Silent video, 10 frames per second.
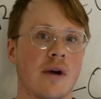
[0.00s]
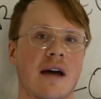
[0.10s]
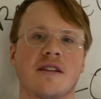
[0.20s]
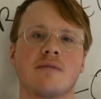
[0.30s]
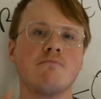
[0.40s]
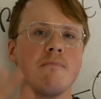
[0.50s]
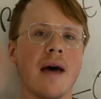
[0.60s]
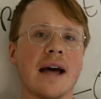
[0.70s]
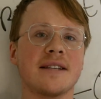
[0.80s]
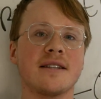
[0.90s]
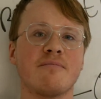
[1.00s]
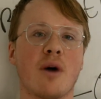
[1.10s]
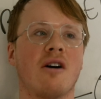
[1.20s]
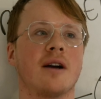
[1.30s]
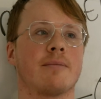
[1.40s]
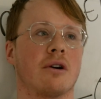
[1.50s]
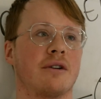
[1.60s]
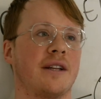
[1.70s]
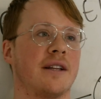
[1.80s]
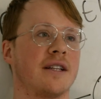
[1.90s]
we have this massive
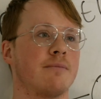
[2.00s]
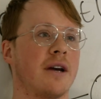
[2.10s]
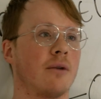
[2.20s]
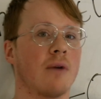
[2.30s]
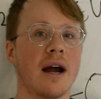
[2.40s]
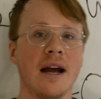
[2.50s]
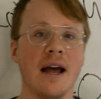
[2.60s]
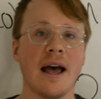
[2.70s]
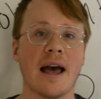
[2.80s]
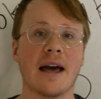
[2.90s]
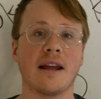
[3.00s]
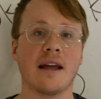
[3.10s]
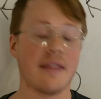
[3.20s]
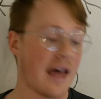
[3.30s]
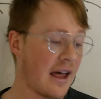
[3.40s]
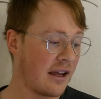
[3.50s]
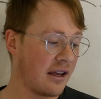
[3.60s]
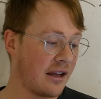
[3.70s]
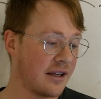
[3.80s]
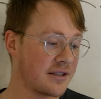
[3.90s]
polyprotein that's made, right? And that
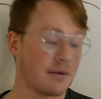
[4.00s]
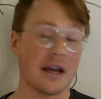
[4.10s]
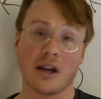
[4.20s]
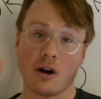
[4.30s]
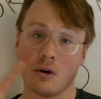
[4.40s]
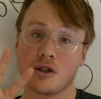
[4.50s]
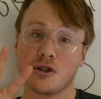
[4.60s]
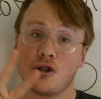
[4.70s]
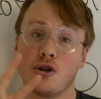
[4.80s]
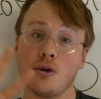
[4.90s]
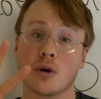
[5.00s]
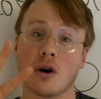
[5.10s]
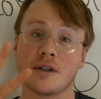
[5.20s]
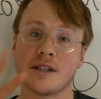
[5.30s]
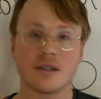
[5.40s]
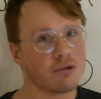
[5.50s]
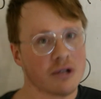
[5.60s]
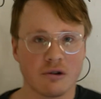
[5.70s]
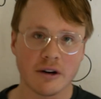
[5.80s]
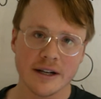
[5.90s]
encodes two proteins through
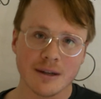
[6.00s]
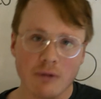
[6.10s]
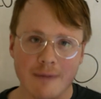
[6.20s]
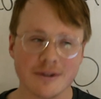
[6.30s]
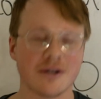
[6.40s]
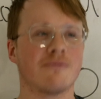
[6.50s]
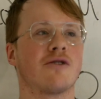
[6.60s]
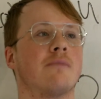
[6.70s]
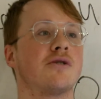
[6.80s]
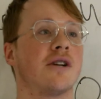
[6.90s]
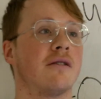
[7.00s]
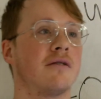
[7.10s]
this crazy ribosome frameshift,